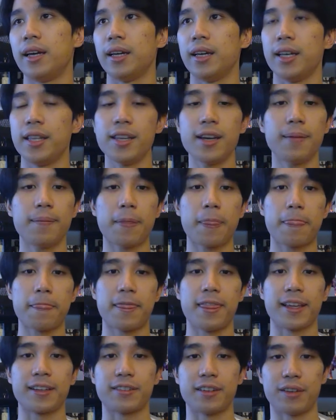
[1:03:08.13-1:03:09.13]
And yeah,
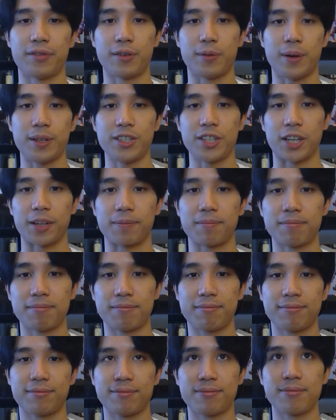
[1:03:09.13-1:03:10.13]
thanks a lot for watching.
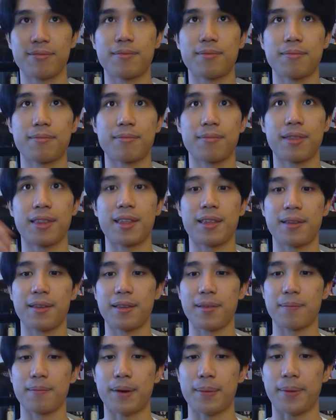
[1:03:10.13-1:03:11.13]

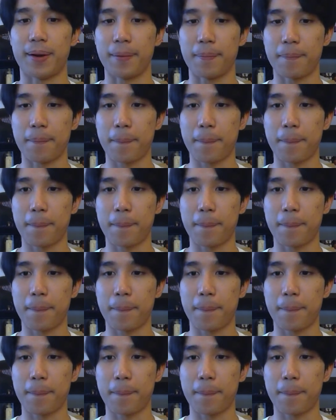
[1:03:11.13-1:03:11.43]
Bye bye.